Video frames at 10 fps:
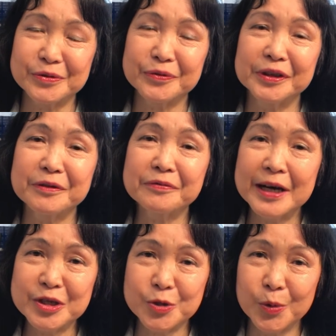for the
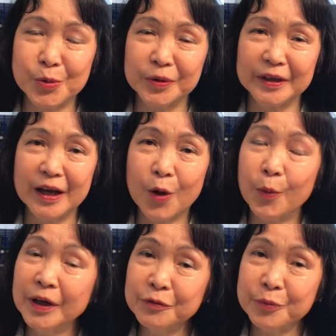French horn, one
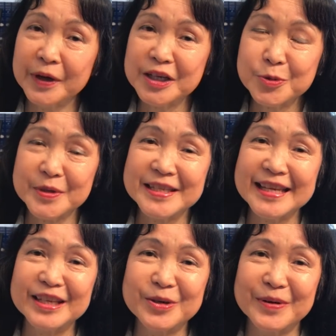of which was
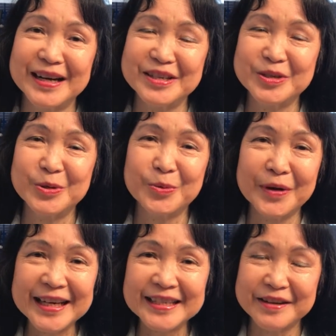satirized to
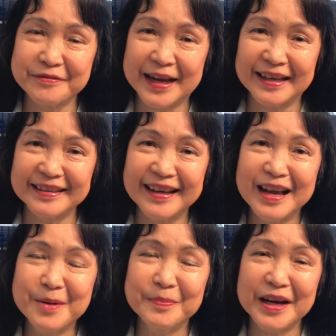great effect
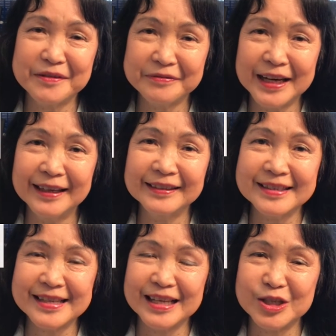by Flanders
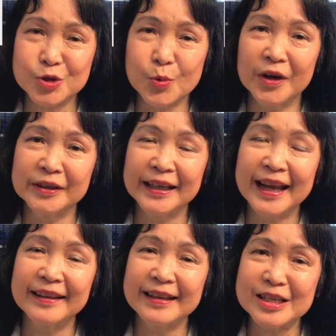and Swann
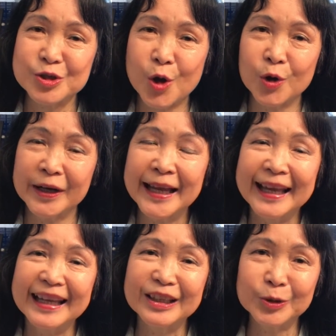in their song
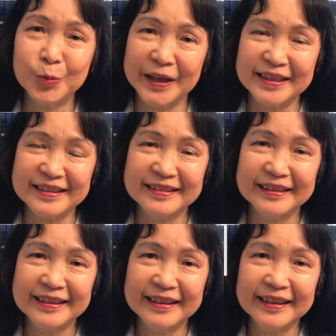Ill Wind.
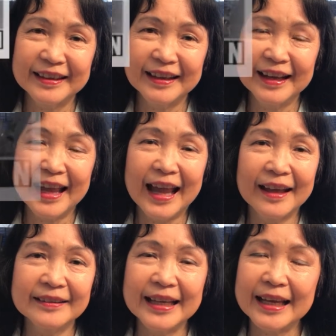And
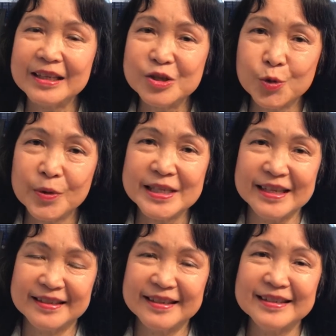the
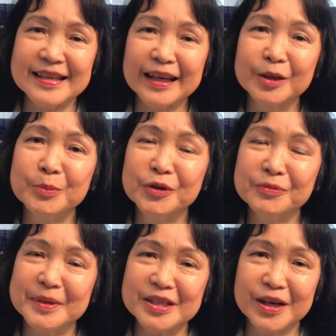exquisite second
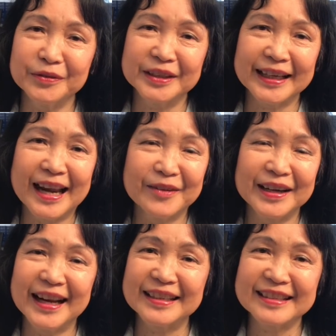movement of the
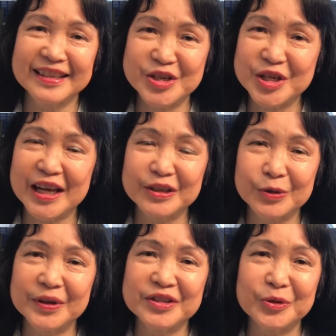clarinet concerto
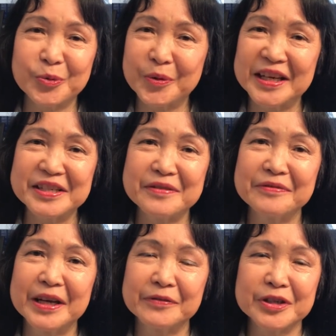is a great
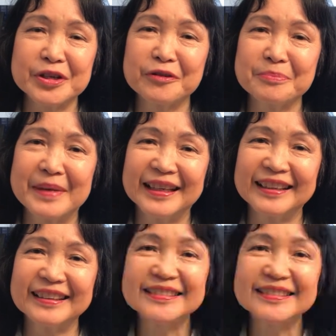favourite of many.